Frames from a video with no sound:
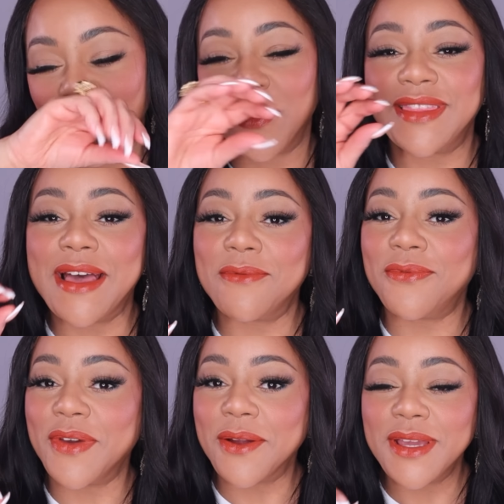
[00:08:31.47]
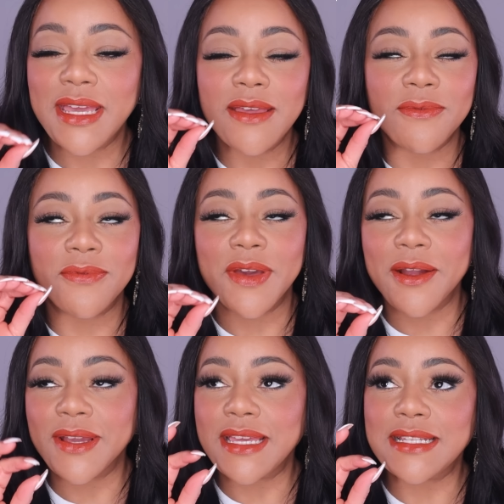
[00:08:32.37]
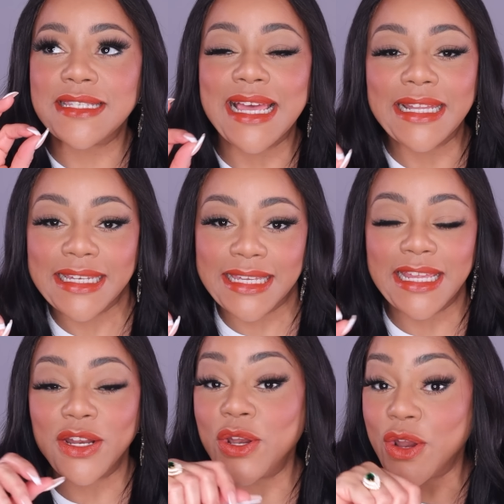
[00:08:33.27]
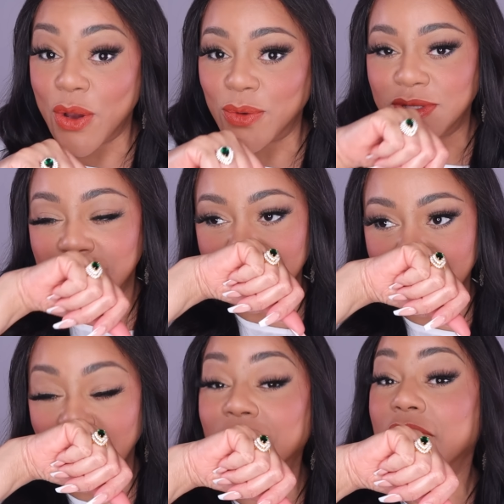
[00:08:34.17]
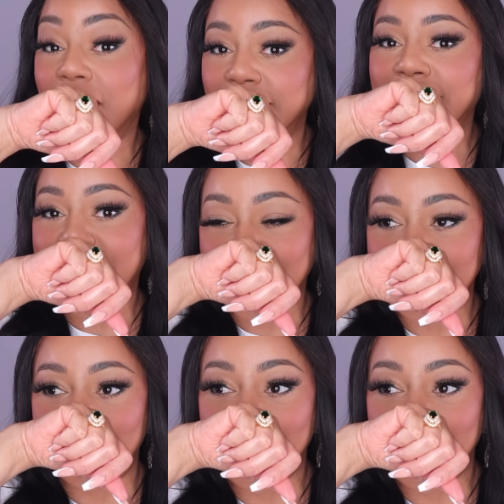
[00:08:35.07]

with that very, very delicate note of cotton candy,